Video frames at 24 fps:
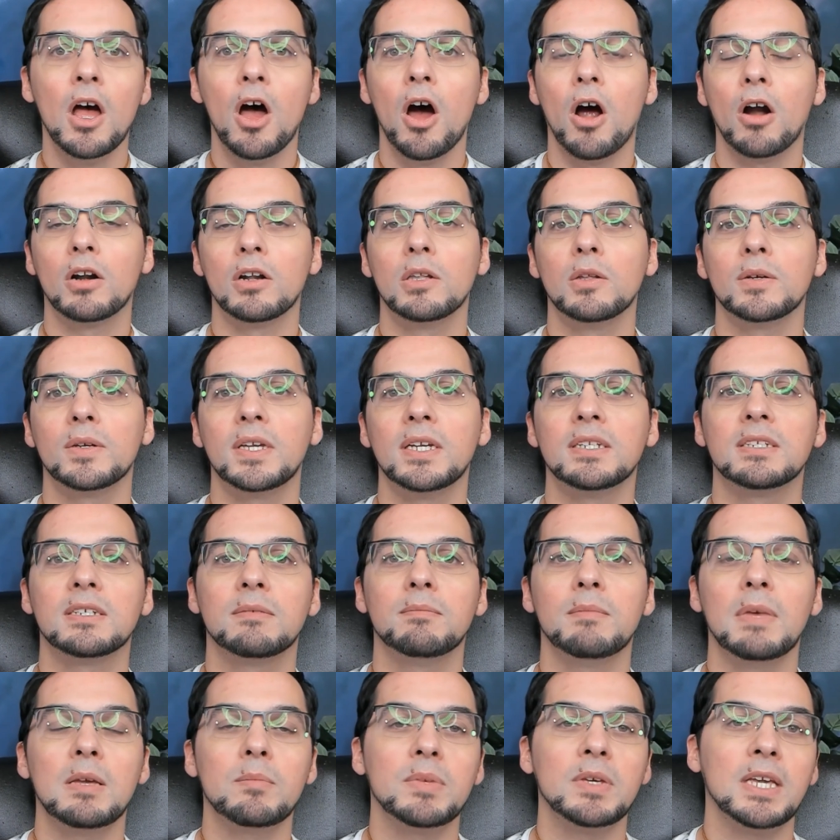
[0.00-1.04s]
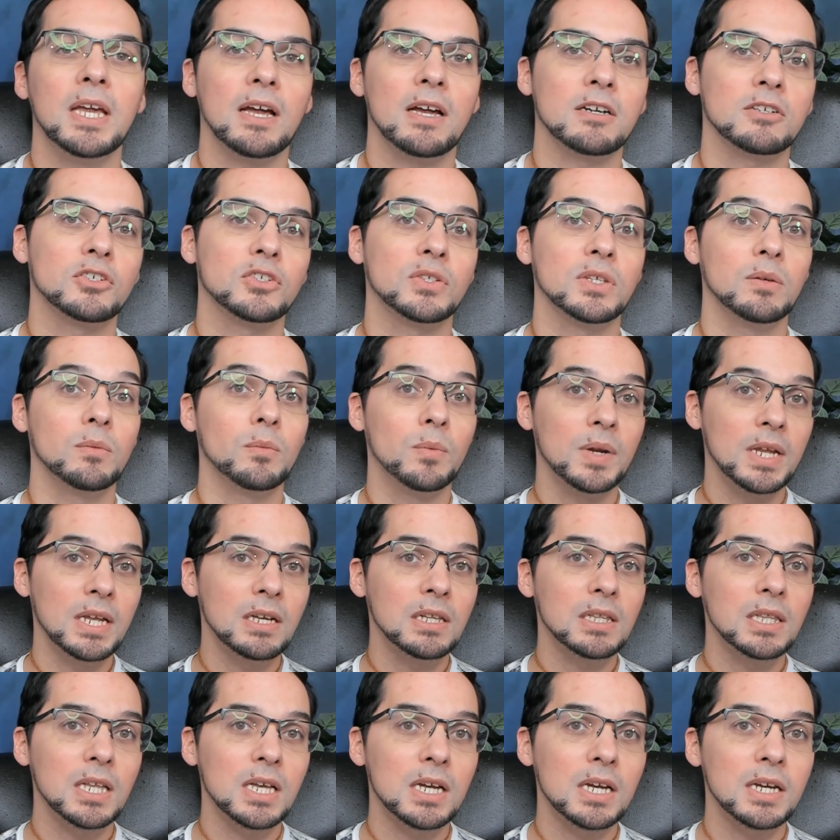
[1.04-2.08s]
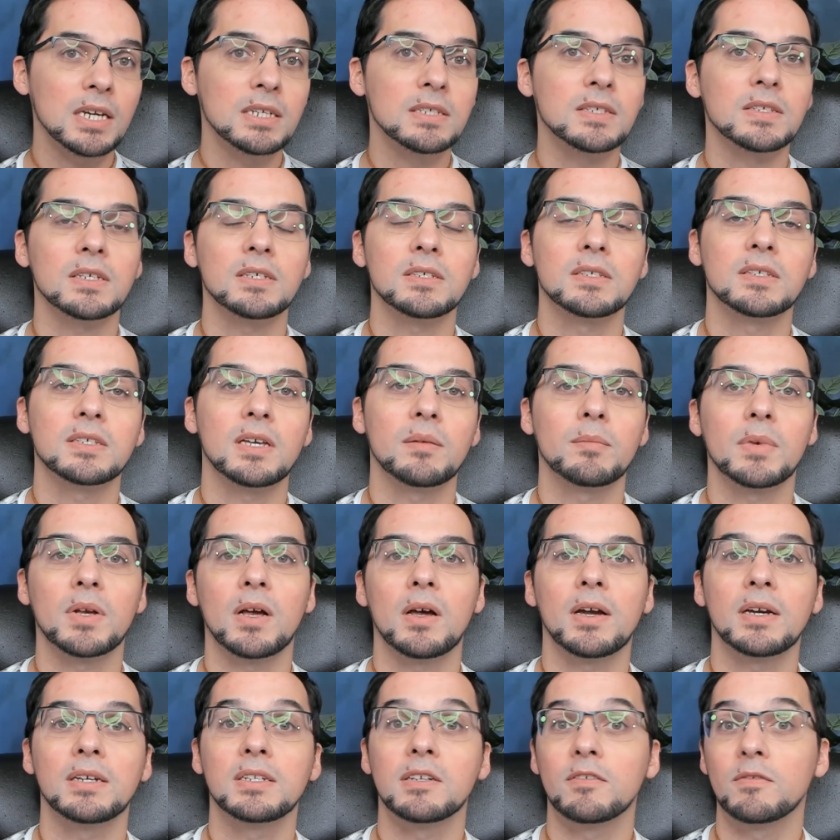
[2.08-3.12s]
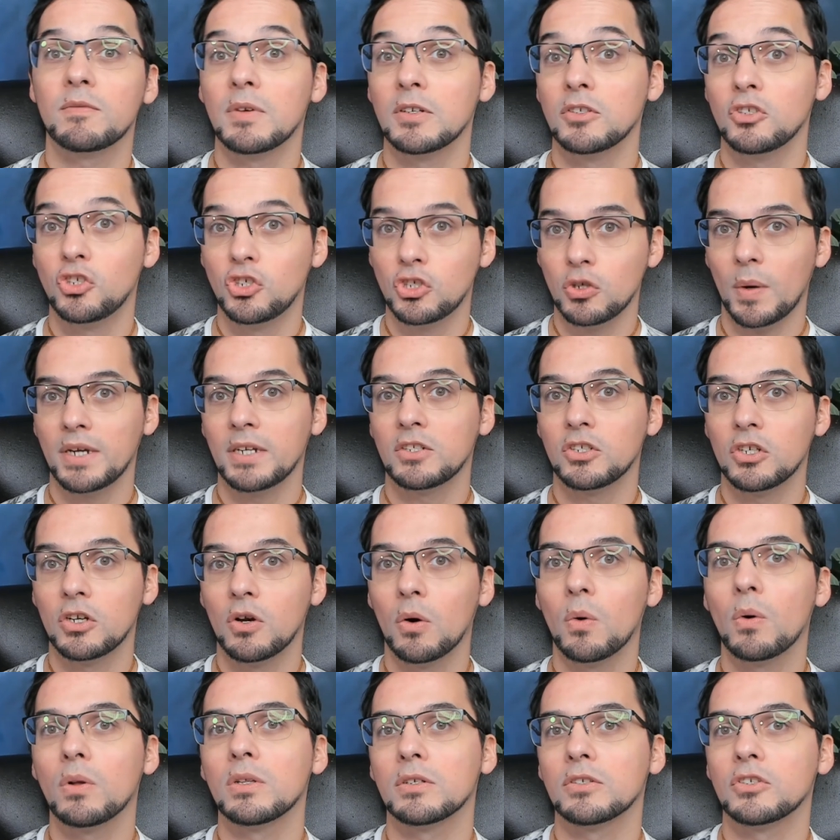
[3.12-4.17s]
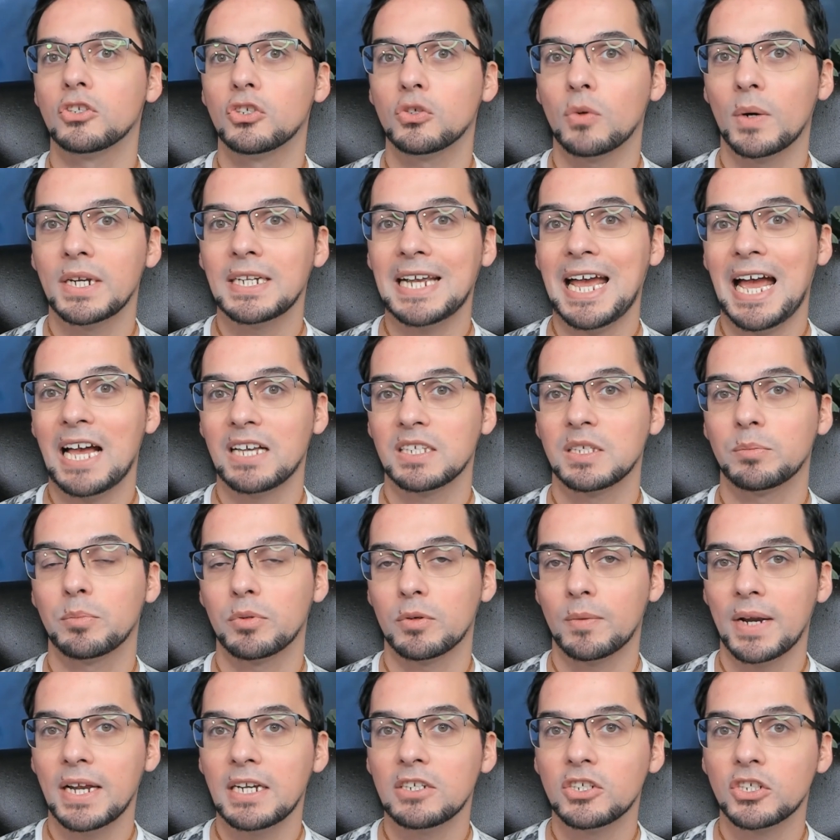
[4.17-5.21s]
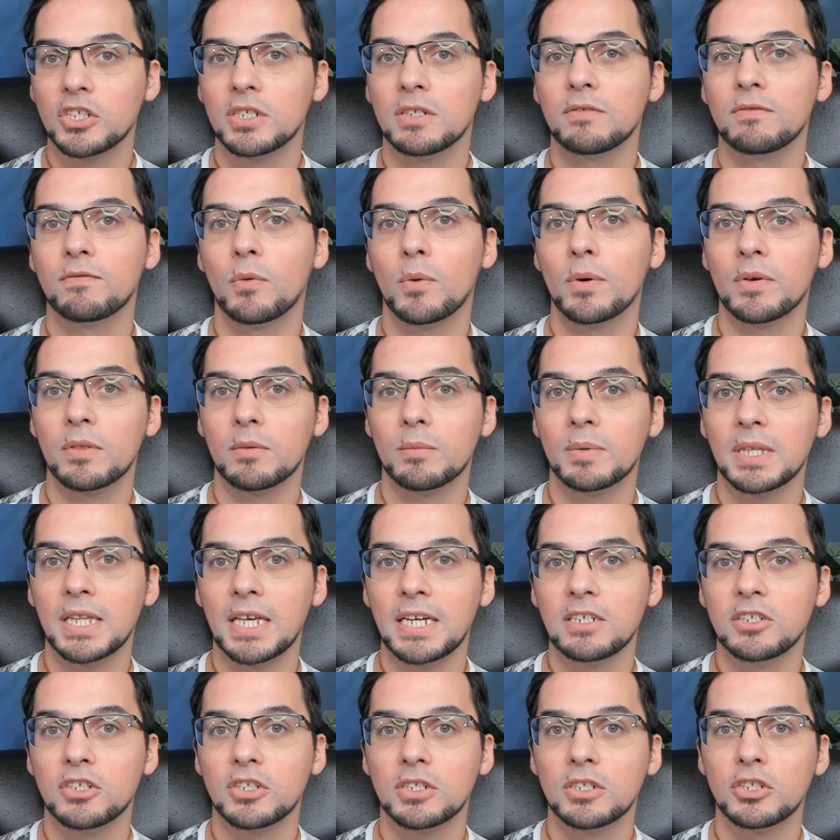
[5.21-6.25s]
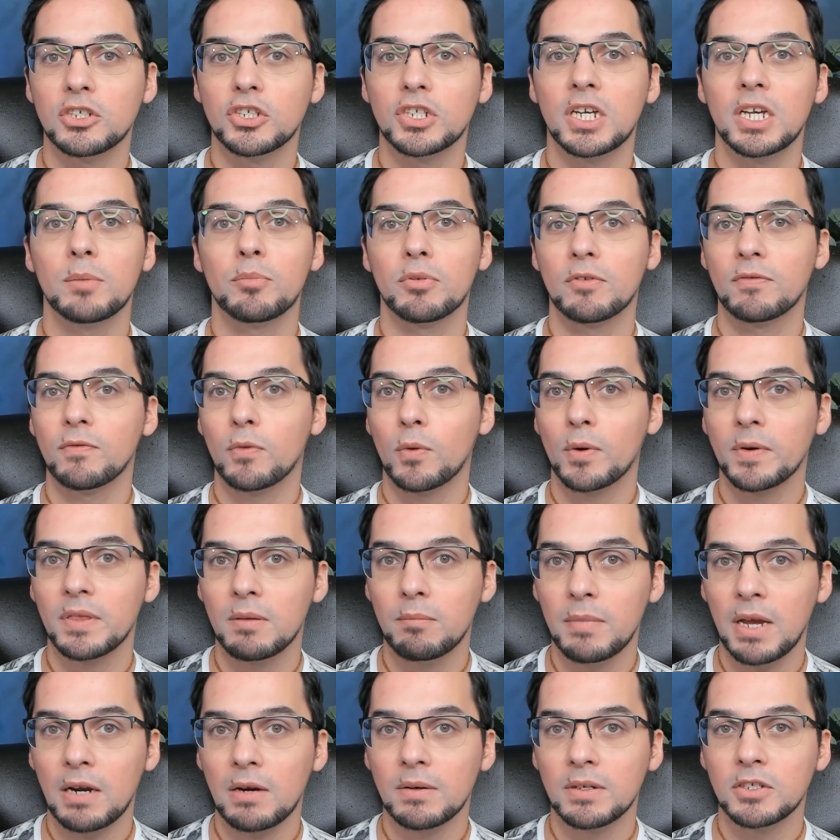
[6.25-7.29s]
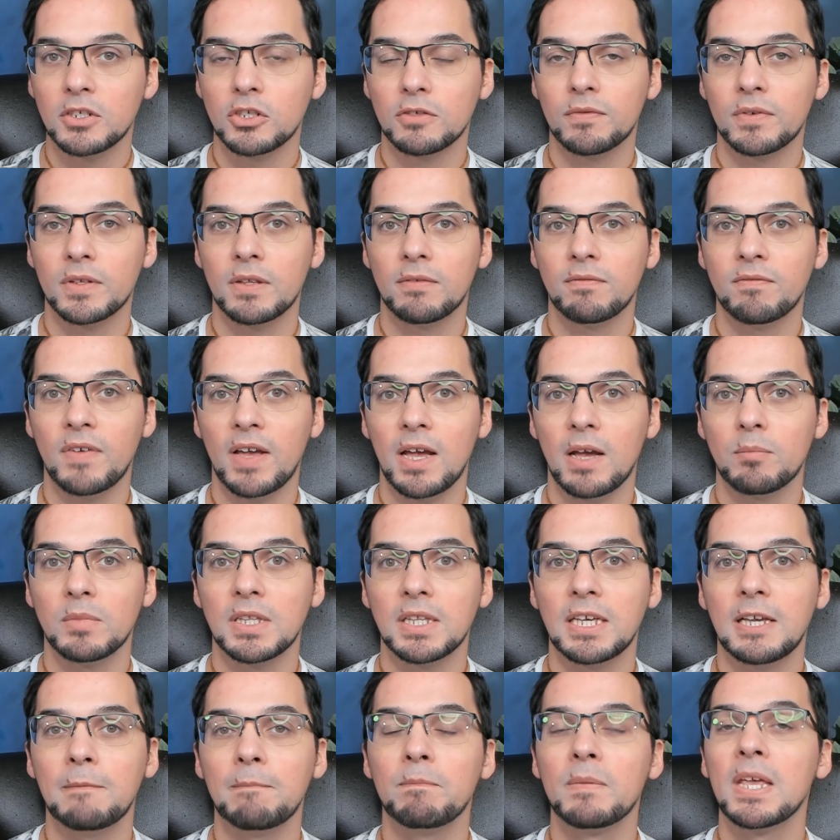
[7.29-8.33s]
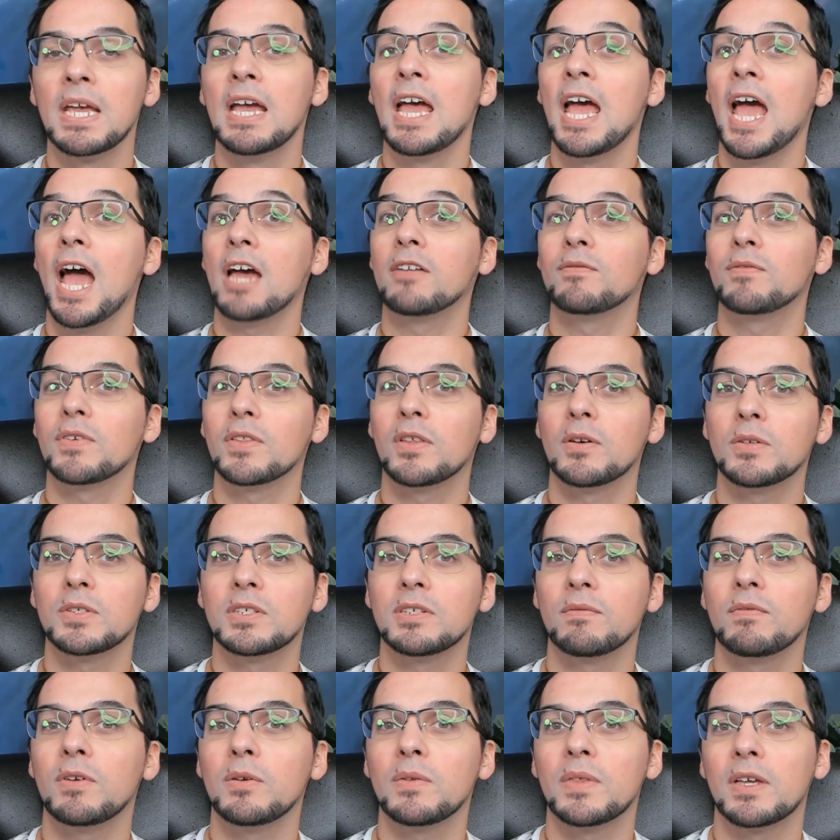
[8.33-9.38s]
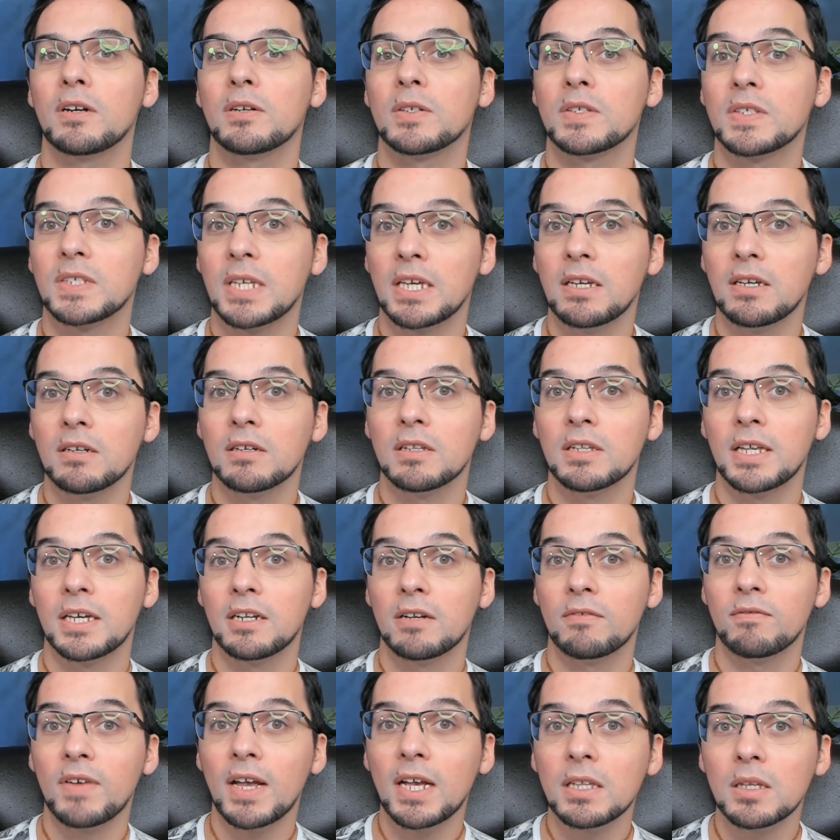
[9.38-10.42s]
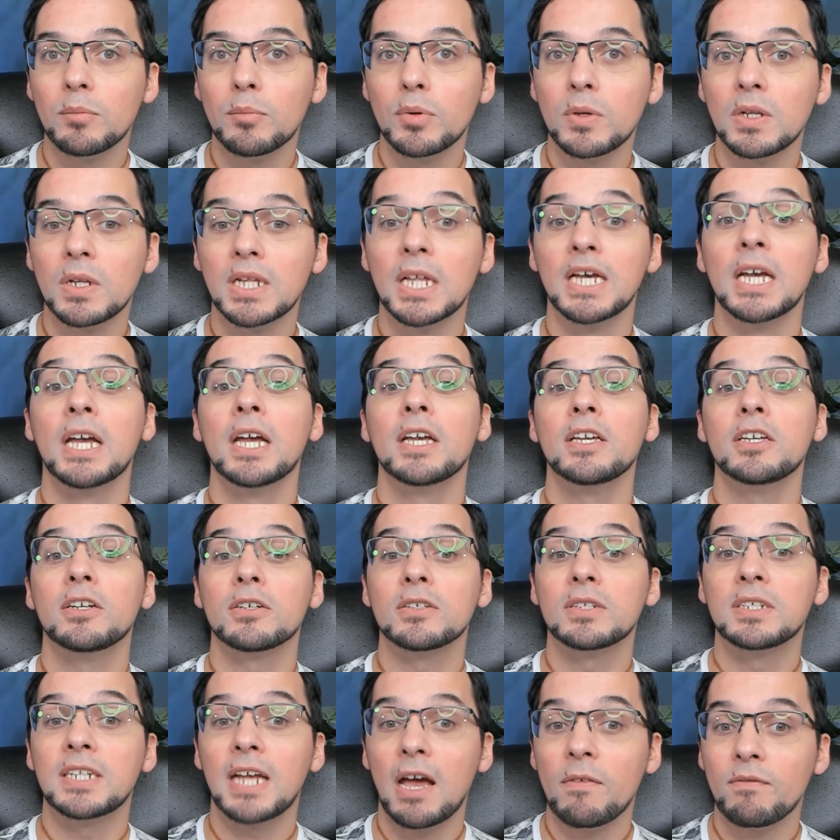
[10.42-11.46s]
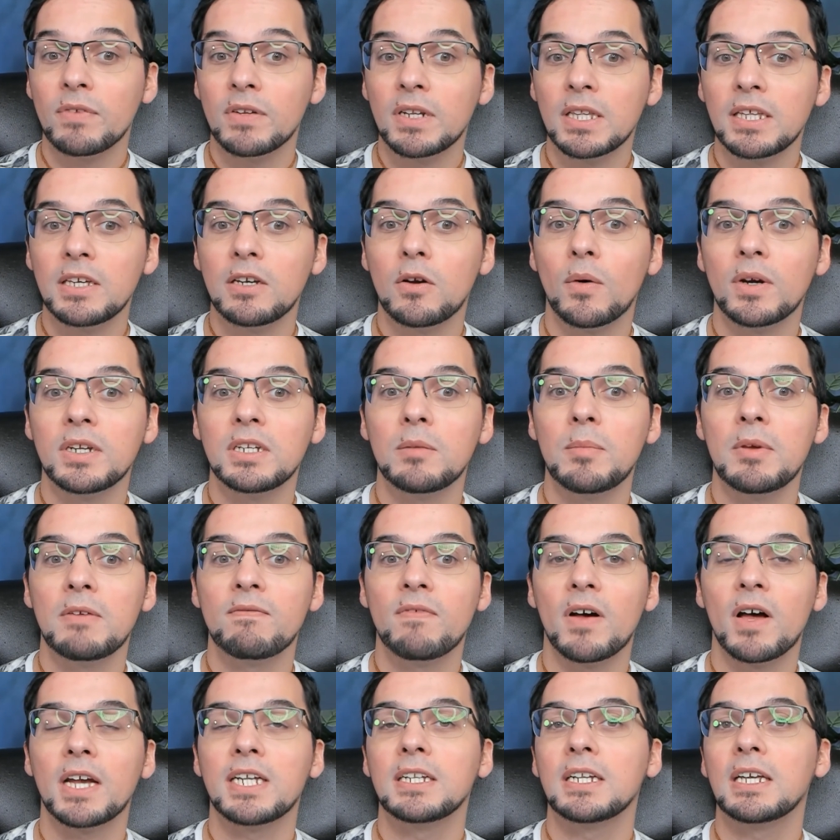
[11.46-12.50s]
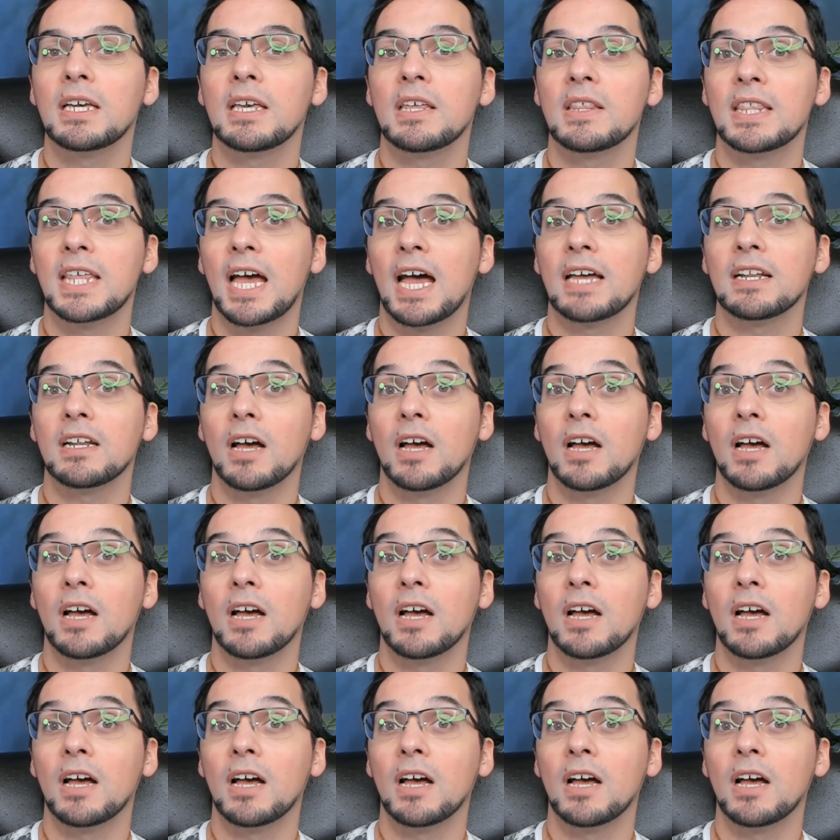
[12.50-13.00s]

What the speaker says: are looking to maybe actually realize some kind of joint goal or joint aspiration for the relationship or for the marriage or for the family. And for those of you that are single and available, you're definitely going to be finding that